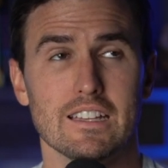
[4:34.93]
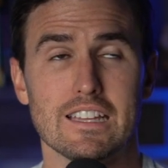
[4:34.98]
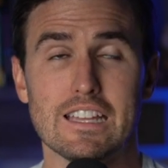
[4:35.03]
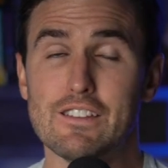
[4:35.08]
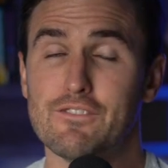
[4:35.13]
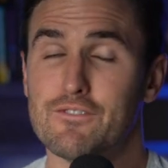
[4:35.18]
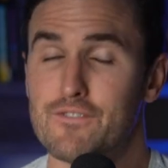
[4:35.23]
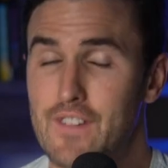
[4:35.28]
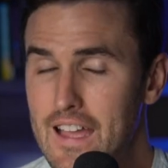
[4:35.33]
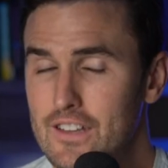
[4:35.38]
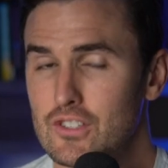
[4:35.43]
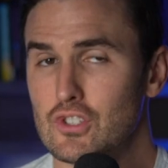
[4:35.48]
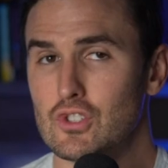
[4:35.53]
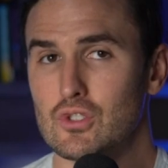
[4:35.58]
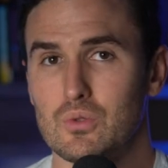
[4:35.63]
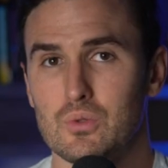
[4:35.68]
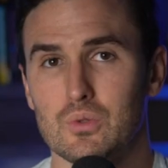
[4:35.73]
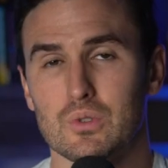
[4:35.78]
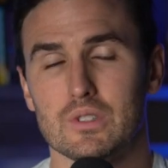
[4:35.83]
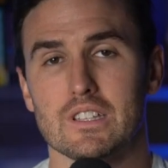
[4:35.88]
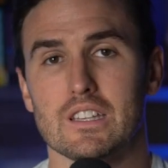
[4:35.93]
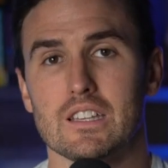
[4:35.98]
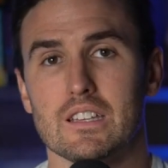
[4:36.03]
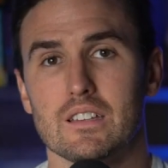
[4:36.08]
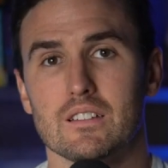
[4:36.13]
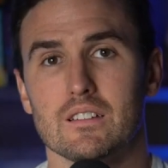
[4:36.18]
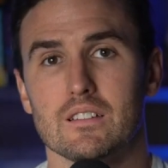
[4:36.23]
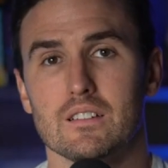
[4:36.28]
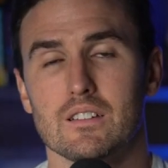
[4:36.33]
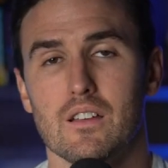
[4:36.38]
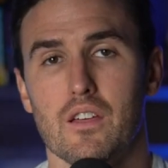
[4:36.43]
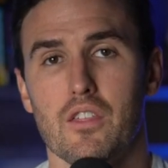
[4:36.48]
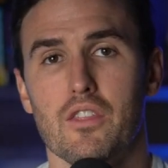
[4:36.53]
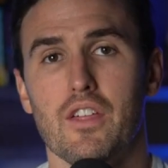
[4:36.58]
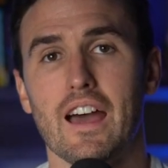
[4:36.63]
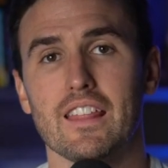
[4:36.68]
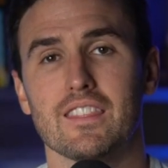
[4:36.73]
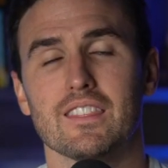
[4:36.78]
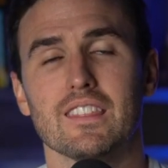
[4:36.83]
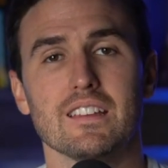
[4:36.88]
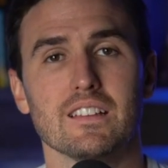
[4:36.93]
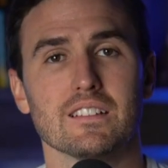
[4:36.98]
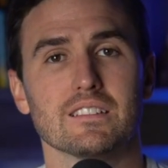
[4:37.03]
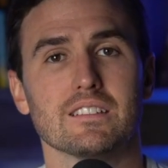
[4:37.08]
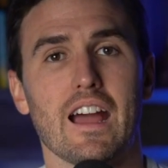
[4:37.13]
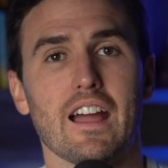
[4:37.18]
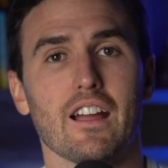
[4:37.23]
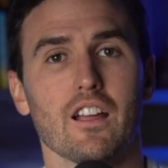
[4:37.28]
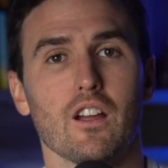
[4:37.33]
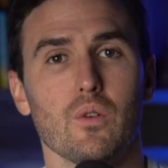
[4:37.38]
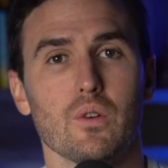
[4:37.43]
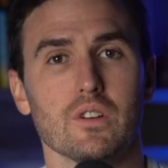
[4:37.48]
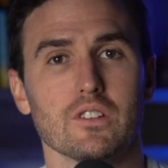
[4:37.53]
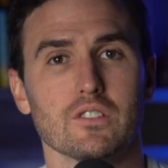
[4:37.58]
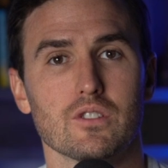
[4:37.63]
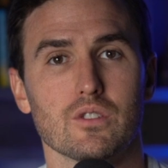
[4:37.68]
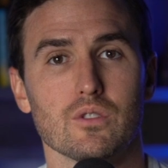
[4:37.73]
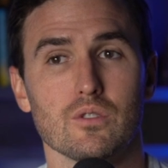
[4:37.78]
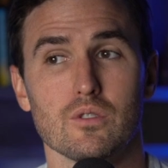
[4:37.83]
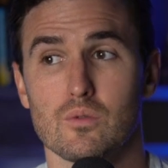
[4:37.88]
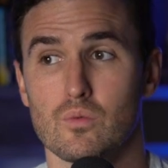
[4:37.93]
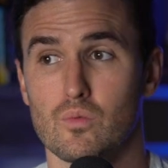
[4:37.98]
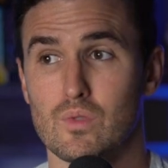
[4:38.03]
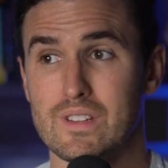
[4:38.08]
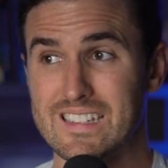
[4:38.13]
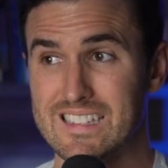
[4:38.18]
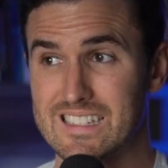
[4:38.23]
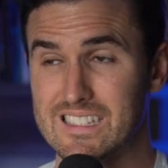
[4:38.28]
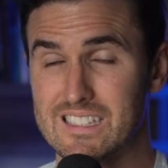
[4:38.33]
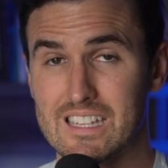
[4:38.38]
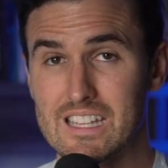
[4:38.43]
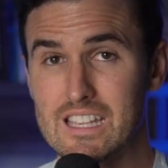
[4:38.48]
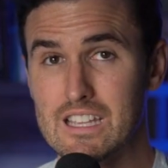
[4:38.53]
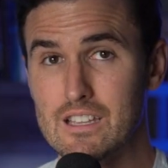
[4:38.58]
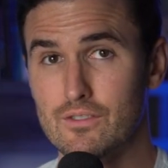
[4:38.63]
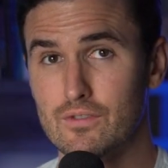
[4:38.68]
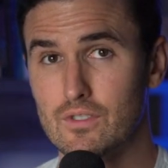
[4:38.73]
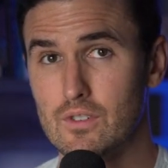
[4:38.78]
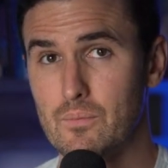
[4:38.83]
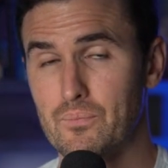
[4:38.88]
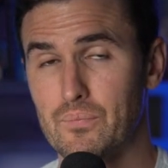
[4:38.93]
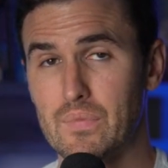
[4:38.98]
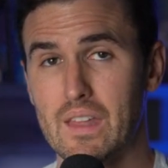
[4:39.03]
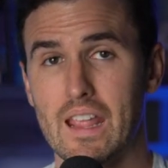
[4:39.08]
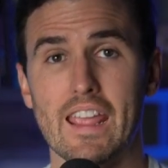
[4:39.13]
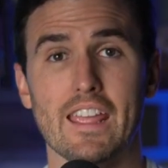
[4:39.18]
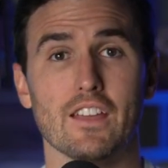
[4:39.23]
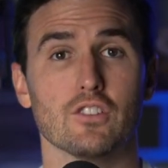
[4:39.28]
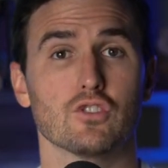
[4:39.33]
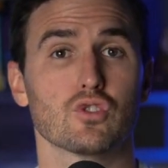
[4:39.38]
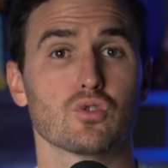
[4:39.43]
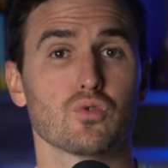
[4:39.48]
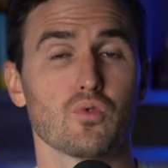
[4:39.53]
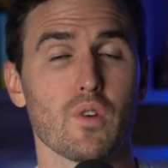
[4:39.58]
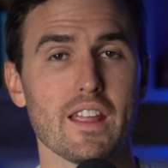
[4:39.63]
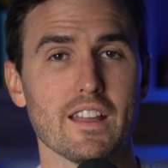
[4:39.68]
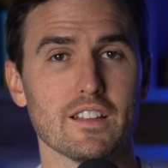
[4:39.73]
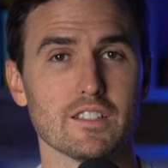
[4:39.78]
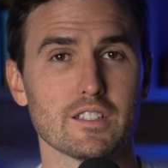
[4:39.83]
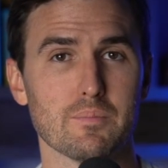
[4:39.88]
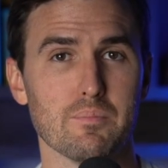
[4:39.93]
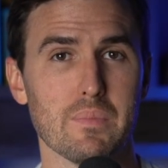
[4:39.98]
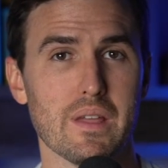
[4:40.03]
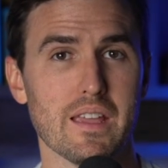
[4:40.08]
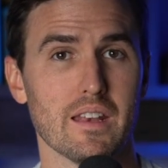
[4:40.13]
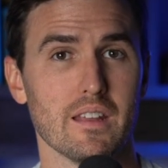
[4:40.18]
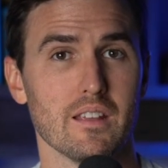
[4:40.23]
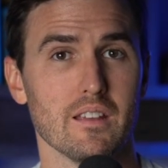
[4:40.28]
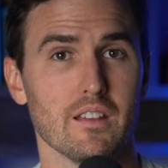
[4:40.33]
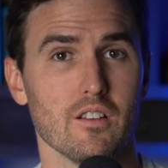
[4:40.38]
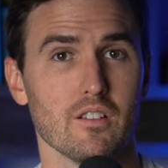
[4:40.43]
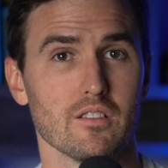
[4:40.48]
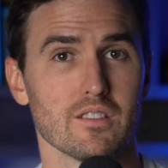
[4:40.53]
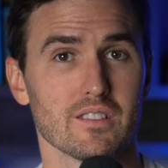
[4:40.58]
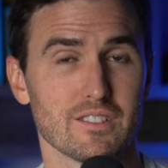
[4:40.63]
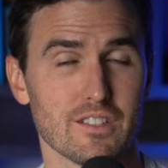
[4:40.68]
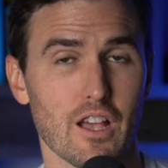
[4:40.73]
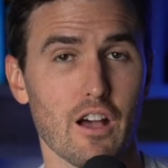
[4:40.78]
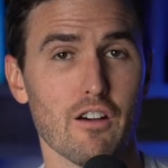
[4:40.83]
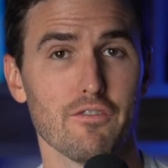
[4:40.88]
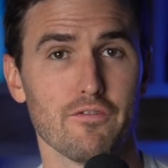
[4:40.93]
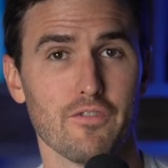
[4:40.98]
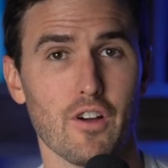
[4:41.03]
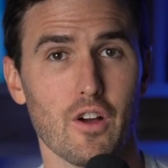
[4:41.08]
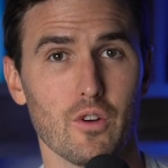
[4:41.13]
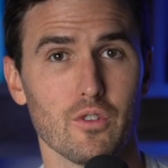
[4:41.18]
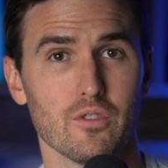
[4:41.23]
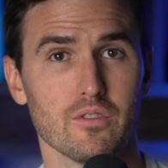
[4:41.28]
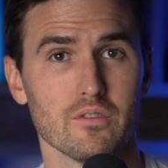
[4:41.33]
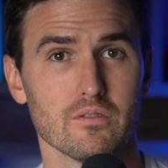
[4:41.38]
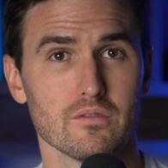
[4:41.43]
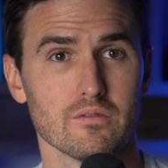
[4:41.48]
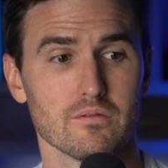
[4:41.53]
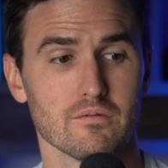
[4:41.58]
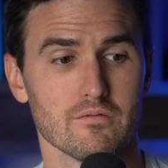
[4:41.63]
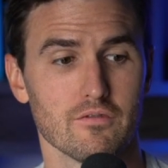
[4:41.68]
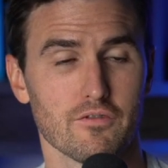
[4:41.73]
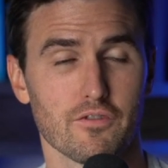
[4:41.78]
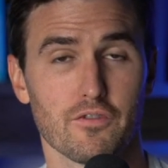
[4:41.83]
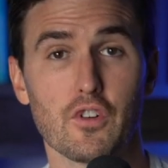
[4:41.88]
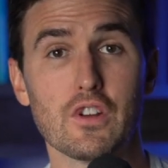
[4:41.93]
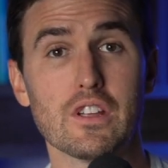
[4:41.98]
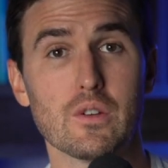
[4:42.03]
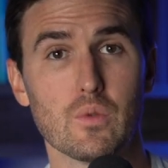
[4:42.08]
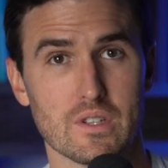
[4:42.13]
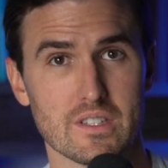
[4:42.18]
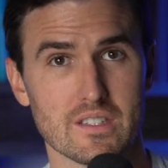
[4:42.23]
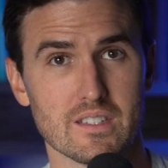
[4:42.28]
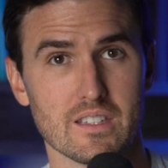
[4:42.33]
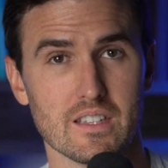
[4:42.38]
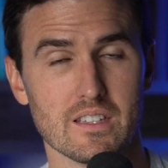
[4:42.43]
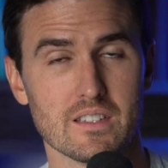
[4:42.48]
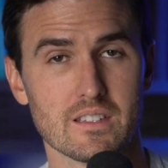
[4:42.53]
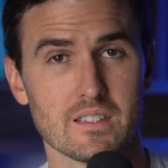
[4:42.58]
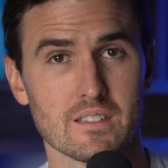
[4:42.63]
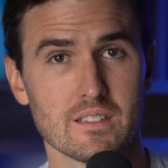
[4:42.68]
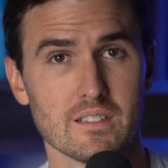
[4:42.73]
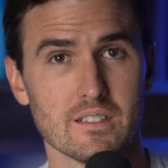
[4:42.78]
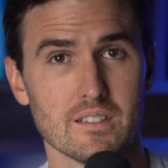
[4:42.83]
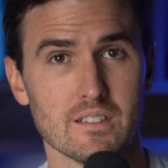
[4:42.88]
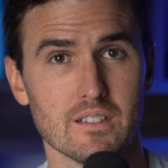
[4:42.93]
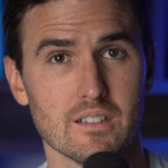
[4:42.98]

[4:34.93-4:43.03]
eventually that thing is not going to receive and transmit cell phone frequencies